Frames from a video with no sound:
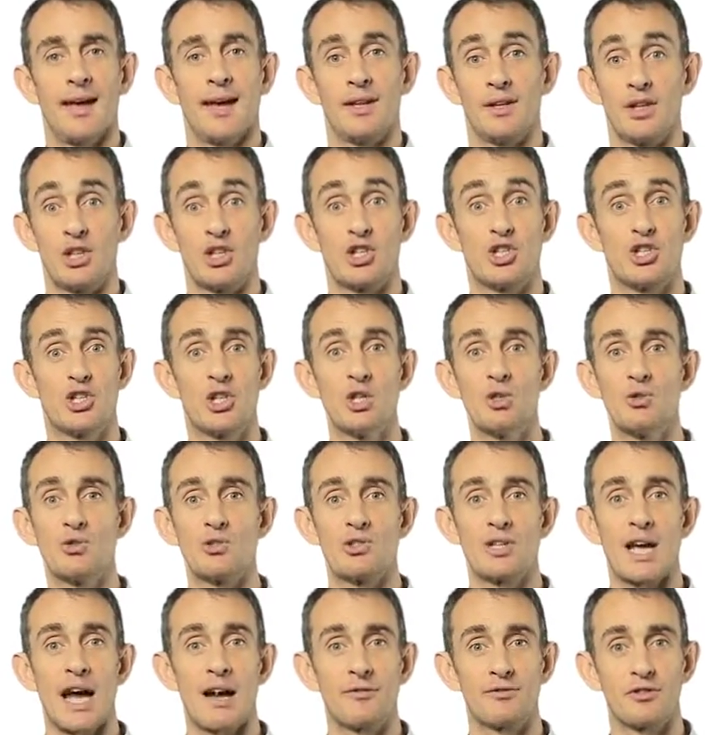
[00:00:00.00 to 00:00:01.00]
And the
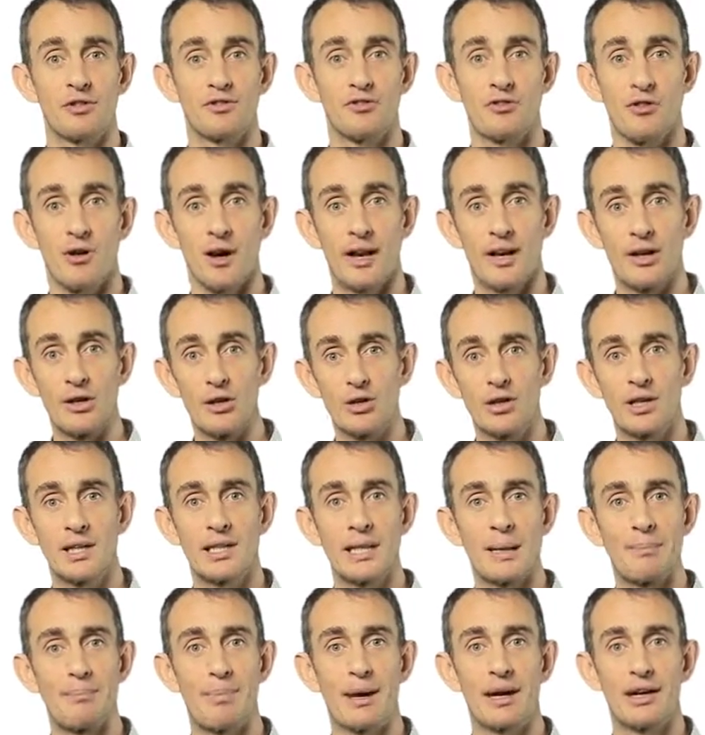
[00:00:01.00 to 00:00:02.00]
students have to try and look
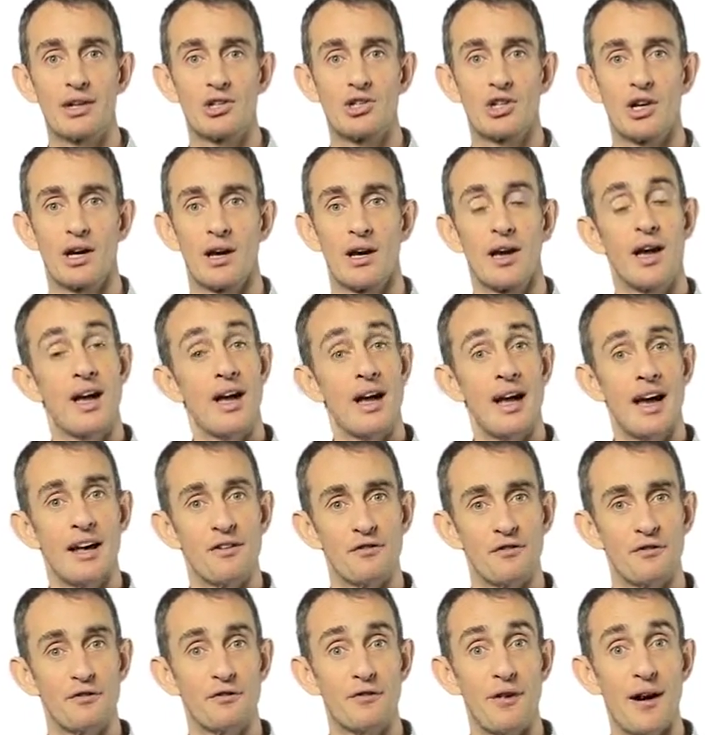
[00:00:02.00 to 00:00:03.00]
in the picture
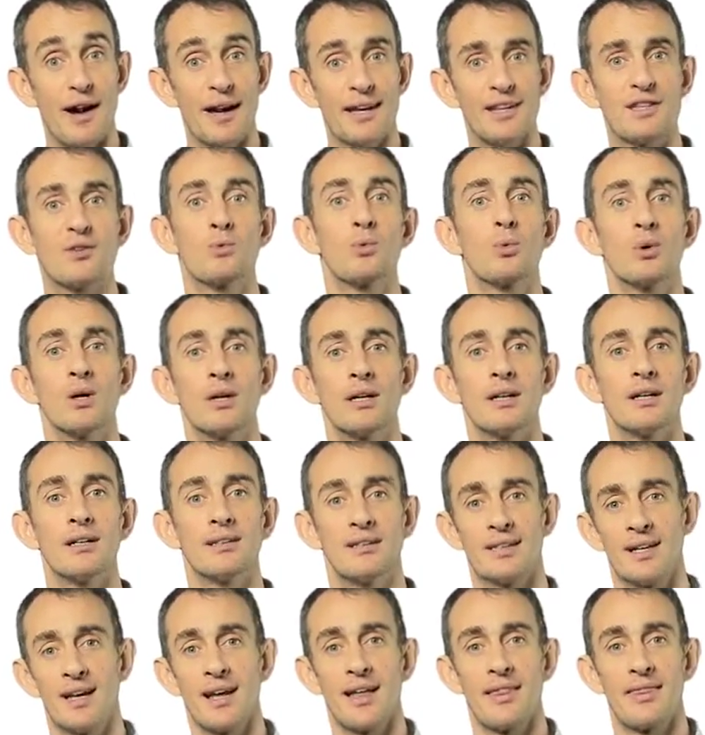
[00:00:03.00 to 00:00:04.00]
and find a
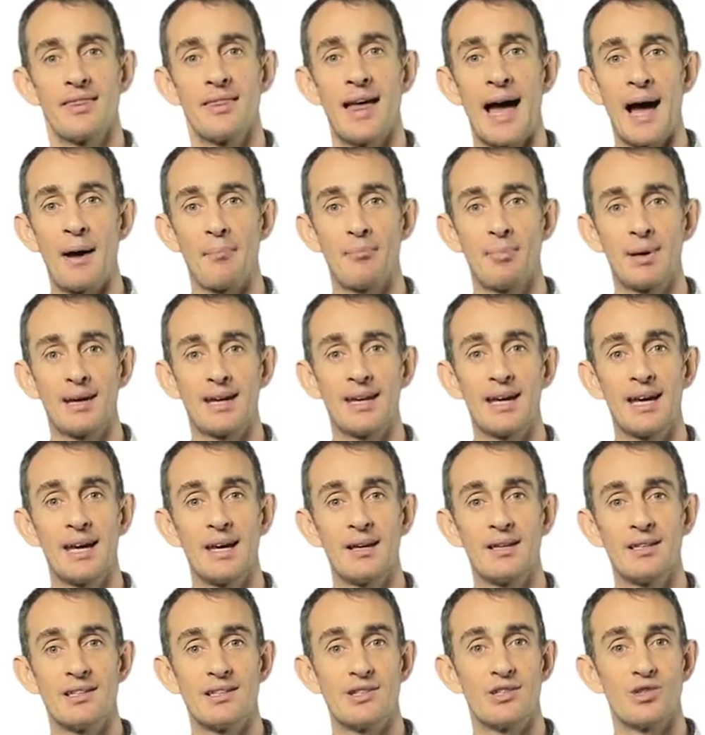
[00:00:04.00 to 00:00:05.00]
word that
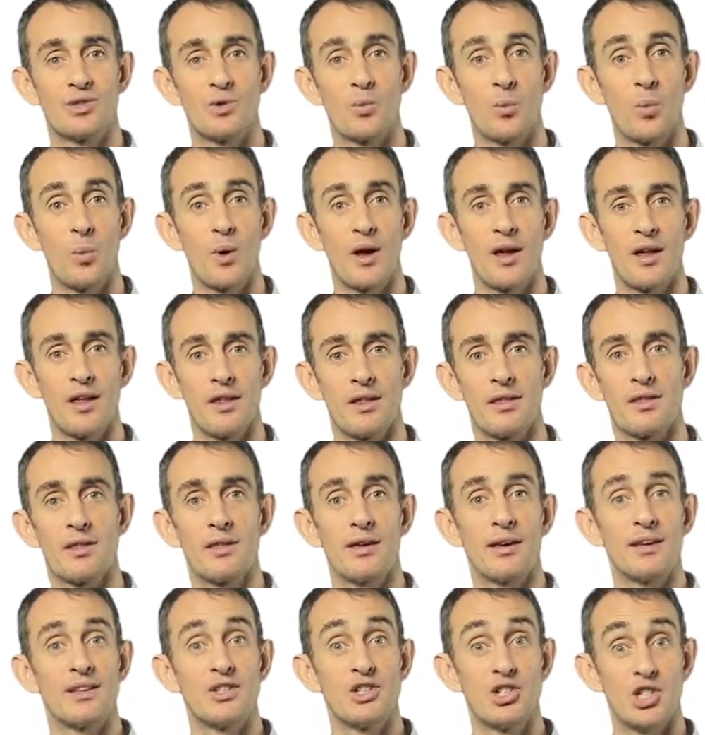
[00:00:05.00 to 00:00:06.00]
begins with
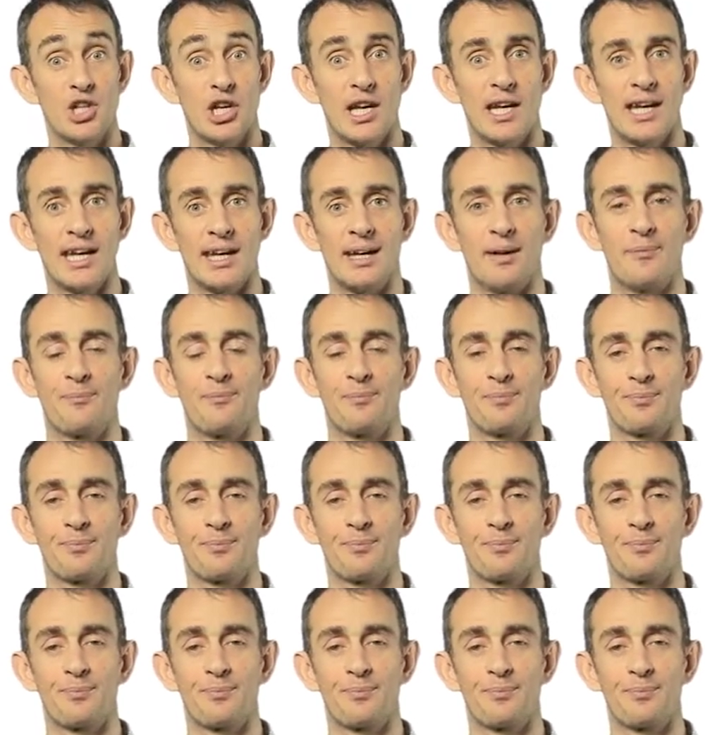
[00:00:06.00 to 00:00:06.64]
G.